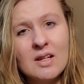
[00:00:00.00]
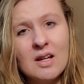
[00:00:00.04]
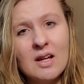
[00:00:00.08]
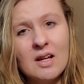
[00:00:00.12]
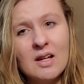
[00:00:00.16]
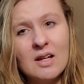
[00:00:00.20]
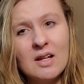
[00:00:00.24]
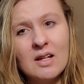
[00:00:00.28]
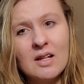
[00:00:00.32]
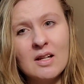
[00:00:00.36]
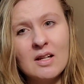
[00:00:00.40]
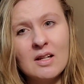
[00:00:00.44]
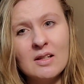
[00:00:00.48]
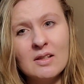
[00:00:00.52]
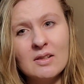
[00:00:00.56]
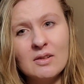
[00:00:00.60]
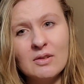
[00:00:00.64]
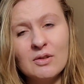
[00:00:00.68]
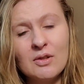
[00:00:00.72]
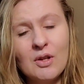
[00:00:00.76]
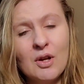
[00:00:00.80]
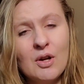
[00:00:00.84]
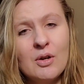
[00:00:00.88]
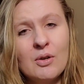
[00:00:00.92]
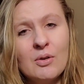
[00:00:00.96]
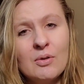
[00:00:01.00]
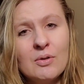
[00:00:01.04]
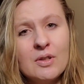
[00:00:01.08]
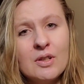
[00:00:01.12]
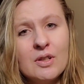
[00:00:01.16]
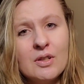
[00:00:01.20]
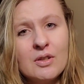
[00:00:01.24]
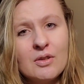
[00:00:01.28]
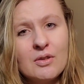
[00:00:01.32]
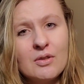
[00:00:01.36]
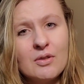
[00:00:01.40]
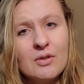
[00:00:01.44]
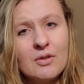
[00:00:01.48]
loan
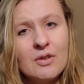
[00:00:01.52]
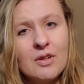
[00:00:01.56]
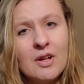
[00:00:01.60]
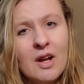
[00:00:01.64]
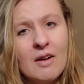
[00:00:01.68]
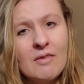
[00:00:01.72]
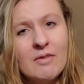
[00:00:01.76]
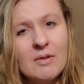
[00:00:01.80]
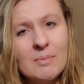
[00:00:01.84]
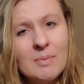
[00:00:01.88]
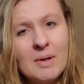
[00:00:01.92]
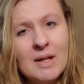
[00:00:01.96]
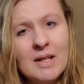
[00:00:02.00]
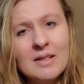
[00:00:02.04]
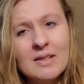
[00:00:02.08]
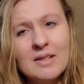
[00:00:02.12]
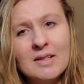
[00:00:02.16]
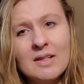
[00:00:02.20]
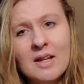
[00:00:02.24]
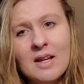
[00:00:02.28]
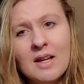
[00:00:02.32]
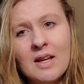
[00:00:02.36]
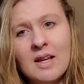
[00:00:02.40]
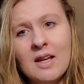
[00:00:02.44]
through the government?